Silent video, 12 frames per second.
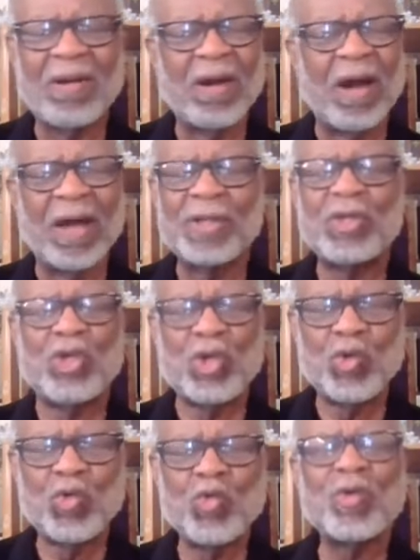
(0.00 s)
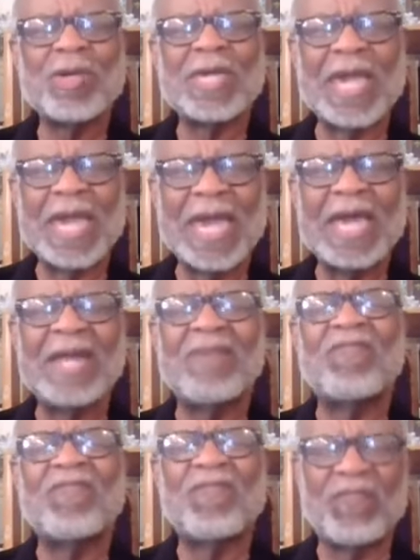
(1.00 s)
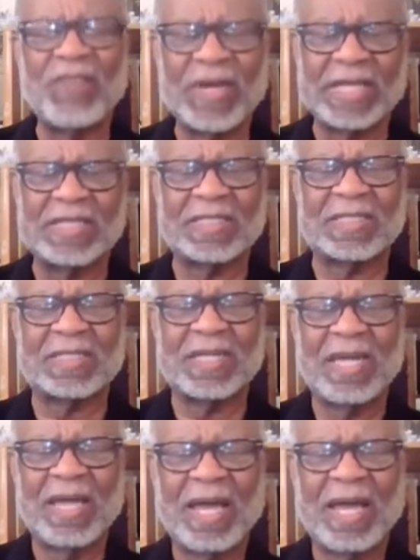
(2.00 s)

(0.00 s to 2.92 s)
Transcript: God, you can fix.